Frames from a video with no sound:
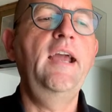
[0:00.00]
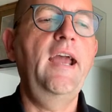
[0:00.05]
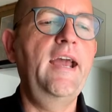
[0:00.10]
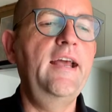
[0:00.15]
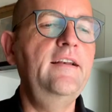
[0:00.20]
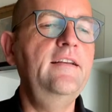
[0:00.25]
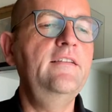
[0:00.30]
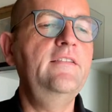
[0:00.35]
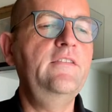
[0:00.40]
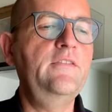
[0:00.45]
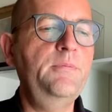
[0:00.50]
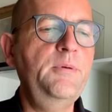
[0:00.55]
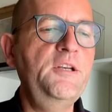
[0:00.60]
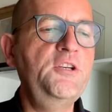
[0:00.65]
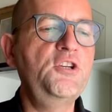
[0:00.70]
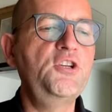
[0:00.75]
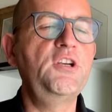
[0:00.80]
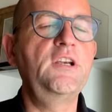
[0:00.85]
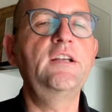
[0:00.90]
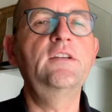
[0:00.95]
and is
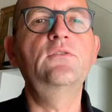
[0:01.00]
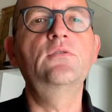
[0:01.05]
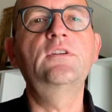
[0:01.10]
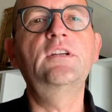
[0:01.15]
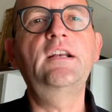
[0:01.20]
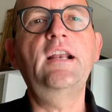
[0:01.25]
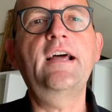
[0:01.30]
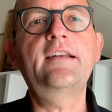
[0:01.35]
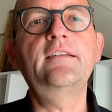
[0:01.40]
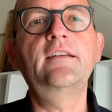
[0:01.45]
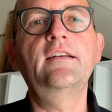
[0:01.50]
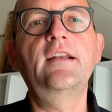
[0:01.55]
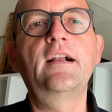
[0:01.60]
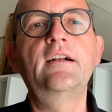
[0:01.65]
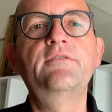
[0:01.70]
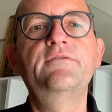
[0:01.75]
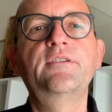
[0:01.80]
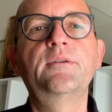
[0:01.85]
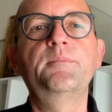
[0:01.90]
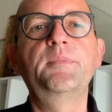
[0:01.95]
switching to the Latin
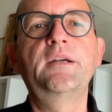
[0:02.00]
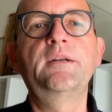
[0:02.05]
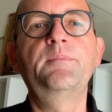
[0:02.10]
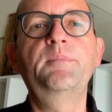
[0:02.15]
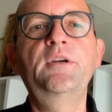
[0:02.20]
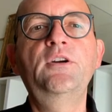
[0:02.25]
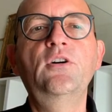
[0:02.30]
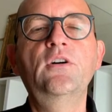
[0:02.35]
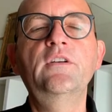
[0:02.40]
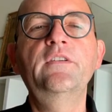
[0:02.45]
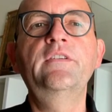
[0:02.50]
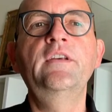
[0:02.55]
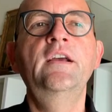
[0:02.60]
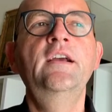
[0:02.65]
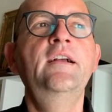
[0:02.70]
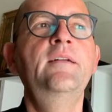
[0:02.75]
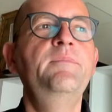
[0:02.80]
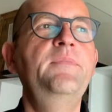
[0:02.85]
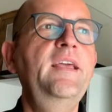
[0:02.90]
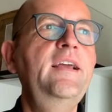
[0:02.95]
alphabet because
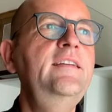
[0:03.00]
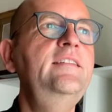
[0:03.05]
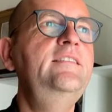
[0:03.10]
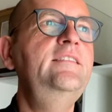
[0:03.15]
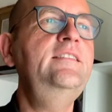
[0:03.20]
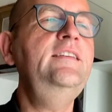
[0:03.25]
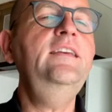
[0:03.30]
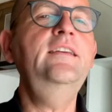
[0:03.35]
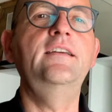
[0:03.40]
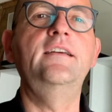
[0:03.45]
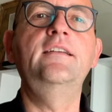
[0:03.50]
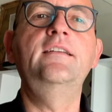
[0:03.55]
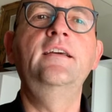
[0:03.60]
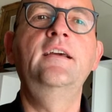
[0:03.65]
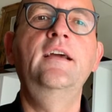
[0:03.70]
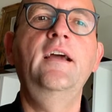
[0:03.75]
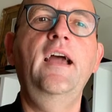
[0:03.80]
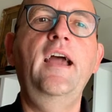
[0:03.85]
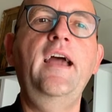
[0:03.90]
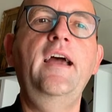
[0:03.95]
they see it
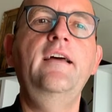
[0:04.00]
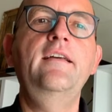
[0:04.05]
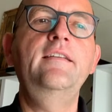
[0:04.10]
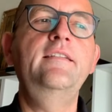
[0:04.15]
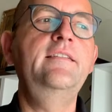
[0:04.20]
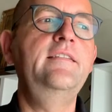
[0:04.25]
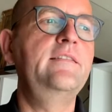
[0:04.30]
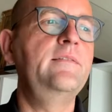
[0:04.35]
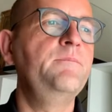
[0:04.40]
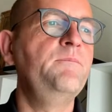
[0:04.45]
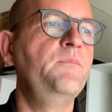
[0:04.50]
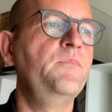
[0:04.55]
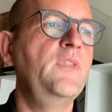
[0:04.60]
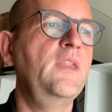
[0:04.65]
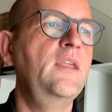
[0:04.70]
as